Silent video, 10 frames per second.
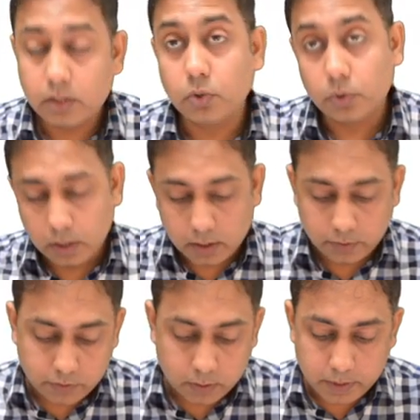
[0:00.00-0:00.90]
total
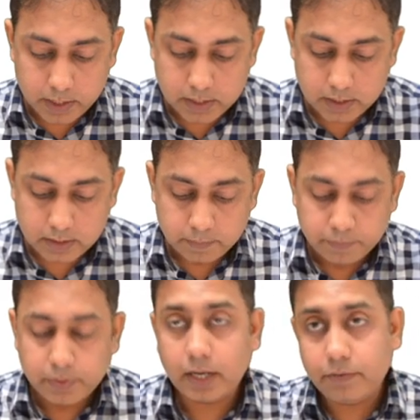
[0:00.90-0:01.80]
confirmed cases,
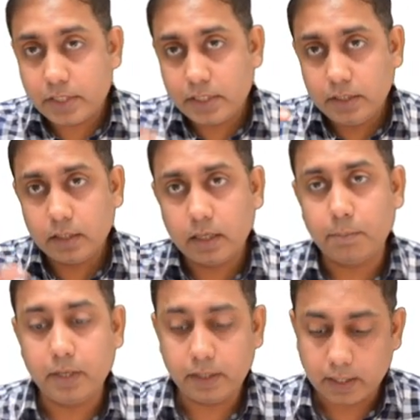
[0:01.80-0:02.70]
and we see the
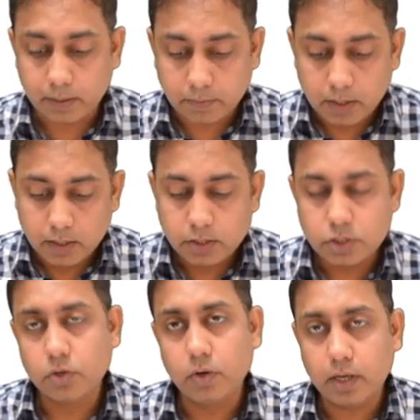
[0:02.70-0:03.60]
doubling time.
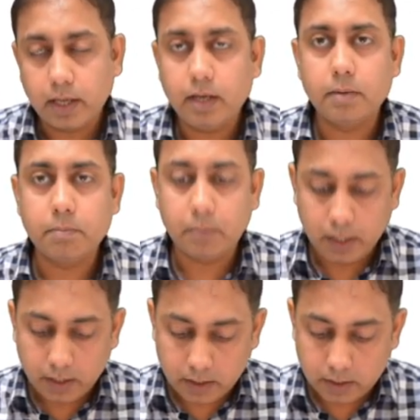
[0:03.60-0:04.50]
So again,
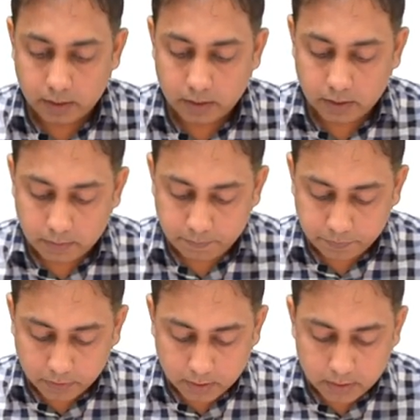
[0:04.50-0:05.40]
my
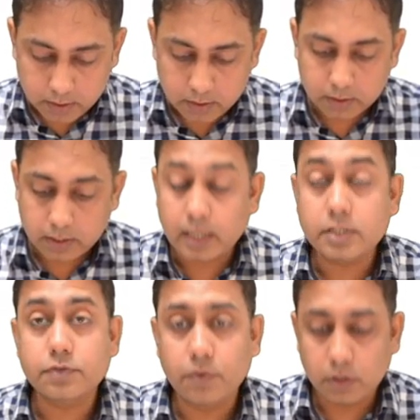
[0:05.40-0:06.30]

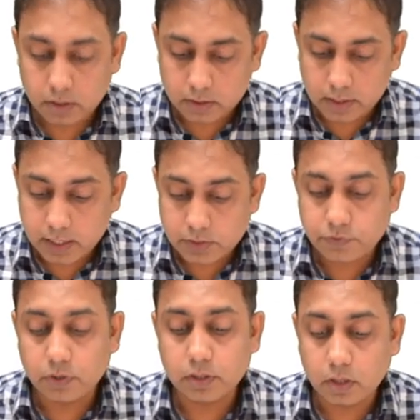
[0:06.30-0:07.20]
thanks for
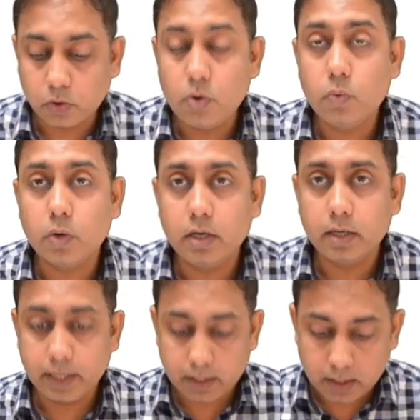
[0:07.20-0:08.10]
the old
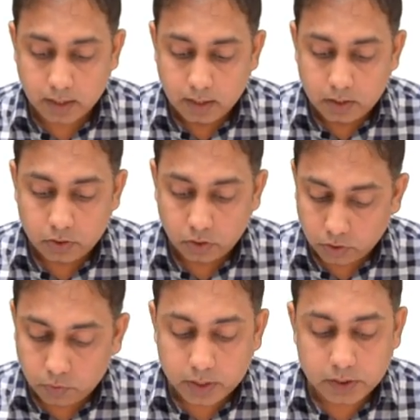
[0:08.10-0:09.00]
world
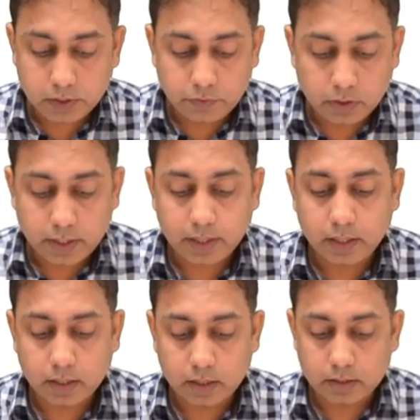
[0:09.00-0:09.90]
data.org for
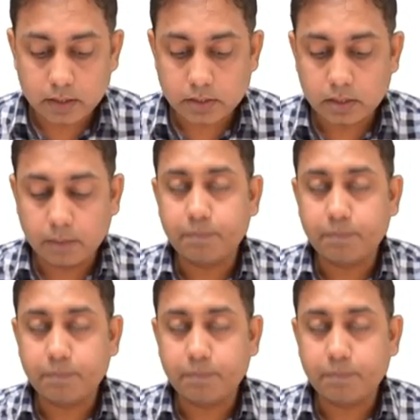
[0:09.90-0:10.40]
letting this